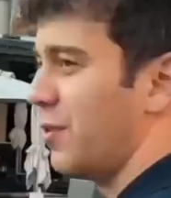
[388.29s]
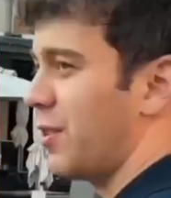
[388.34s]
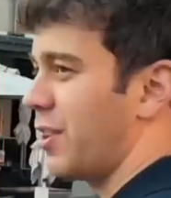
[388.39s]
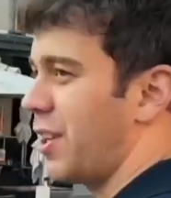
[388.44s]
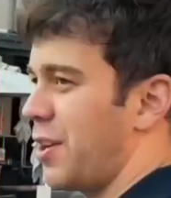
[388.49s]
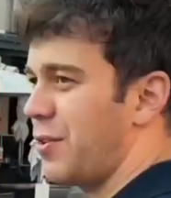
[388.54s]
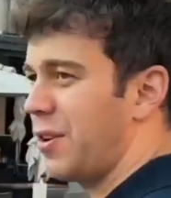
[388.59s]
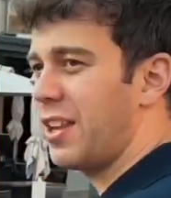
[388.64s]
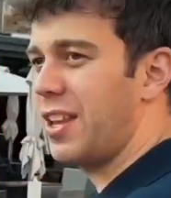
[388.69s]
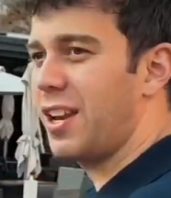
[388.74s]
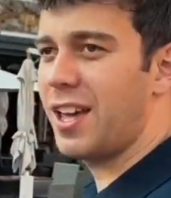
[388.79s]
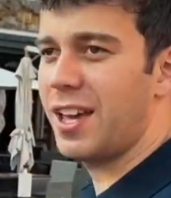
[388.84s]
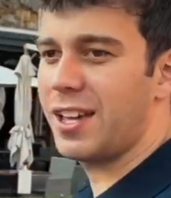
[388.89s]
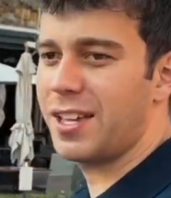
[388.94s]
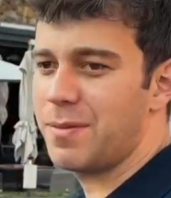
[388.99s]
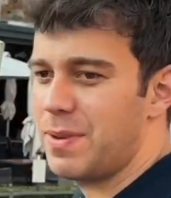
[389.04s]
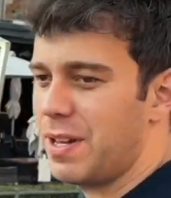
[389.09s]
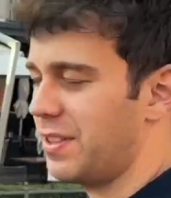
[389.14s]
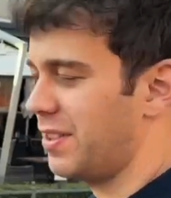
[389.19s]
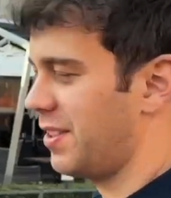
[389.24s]
really like
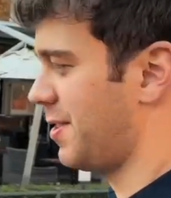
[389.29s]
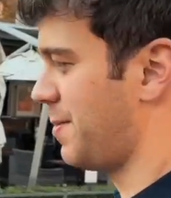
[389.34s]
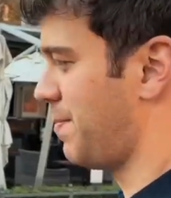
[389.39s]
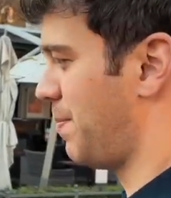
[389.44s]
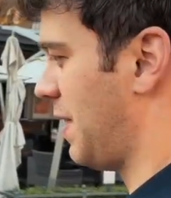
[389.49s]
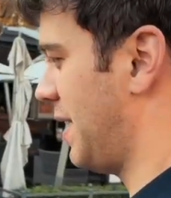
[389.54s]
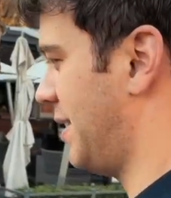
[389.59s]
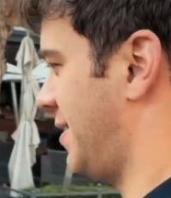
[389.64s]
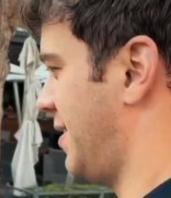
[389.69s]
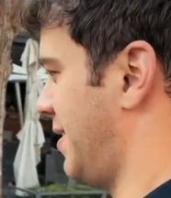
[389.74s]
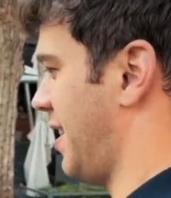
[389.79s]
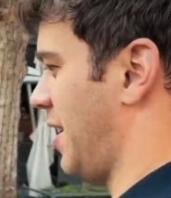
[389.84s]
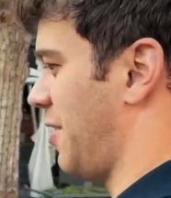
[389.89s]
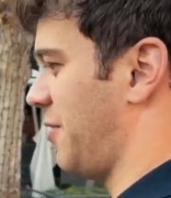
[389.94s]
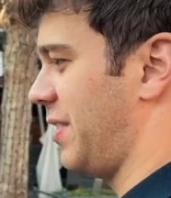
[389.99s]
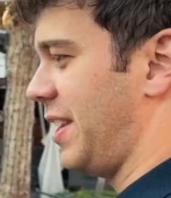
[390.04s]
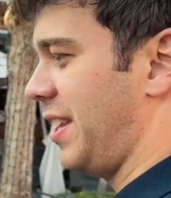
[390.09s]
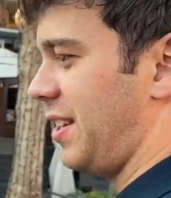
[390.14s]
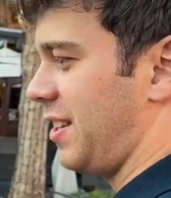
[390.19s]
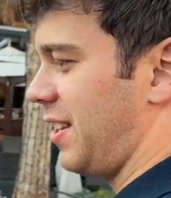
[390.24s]
about this place is how
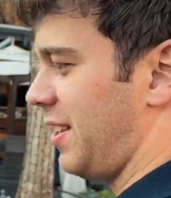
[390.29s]
neatly they